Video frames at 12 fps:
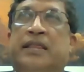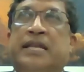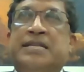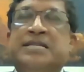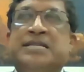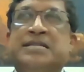
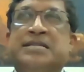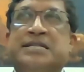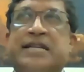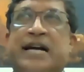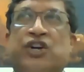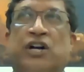this
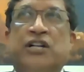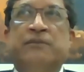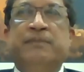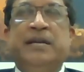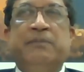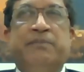
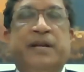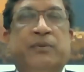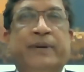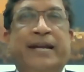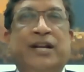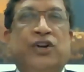dichotomy
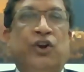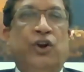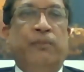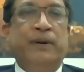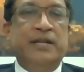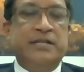between
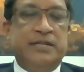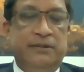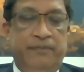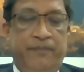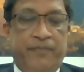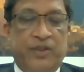
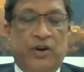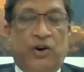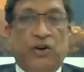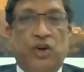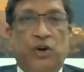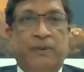globalism
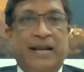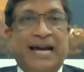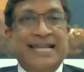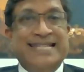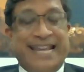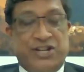or
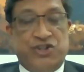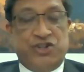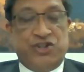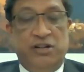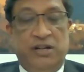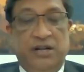
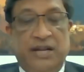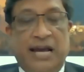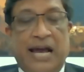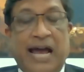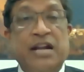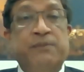globalization
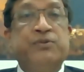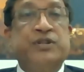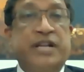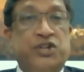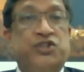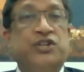and
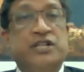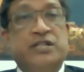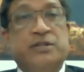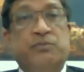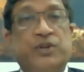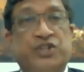
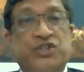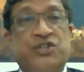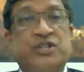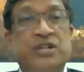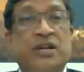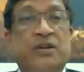protectionism, which
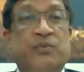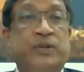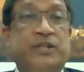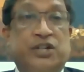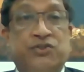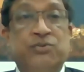is
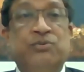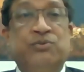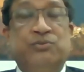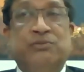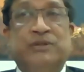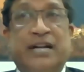which are
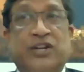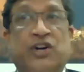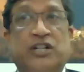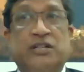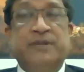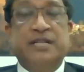two
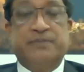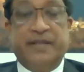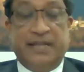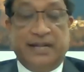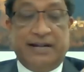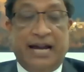dichotomies,
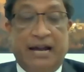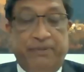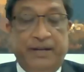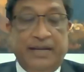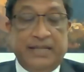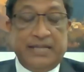but they're
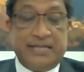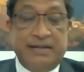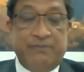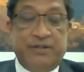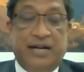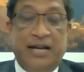happening at the
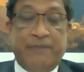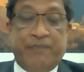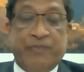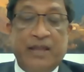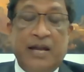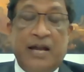same time.
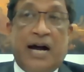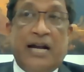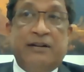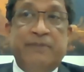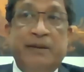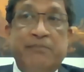
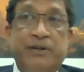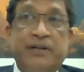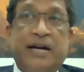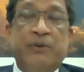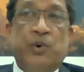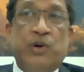I remember
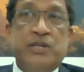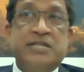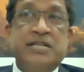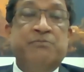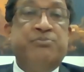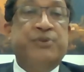I was
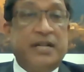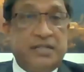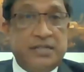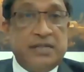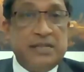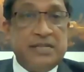in
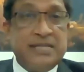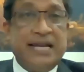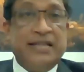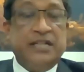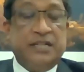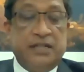Brussels
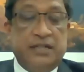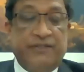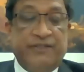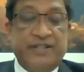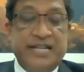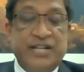at the turn
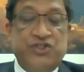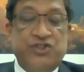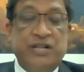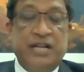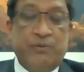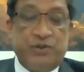of the
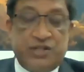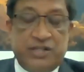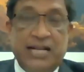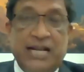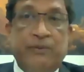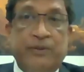century. I was
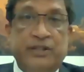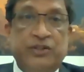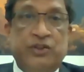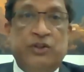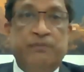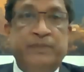dealing with the
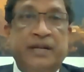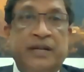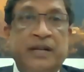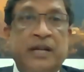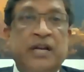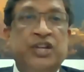
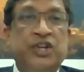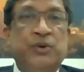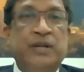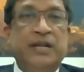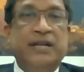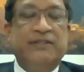European
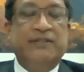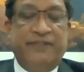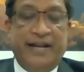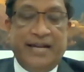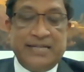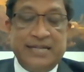Union
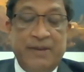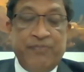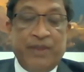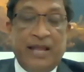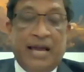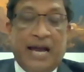affairs.
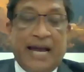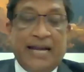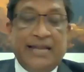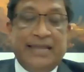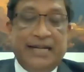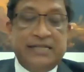And
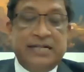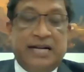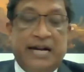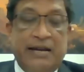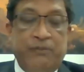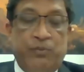at that
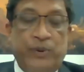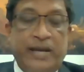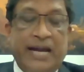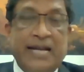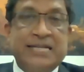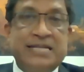time, we
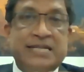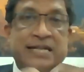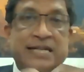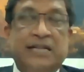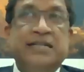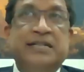had
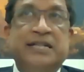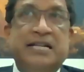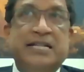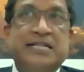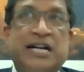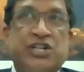started a
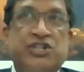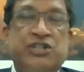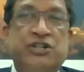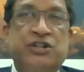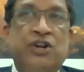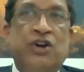
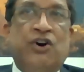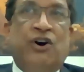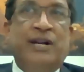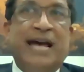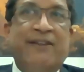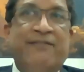discussion
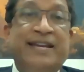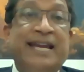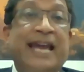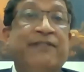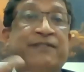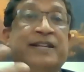on having
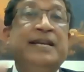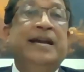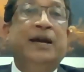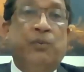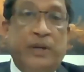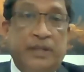
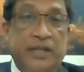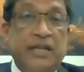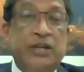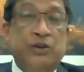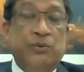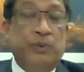FTA with
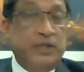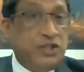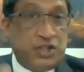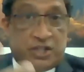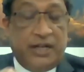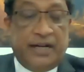EU, which
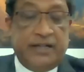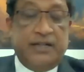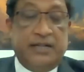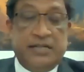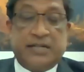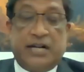is still under
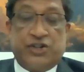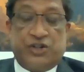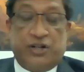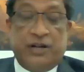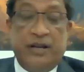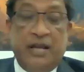discussion.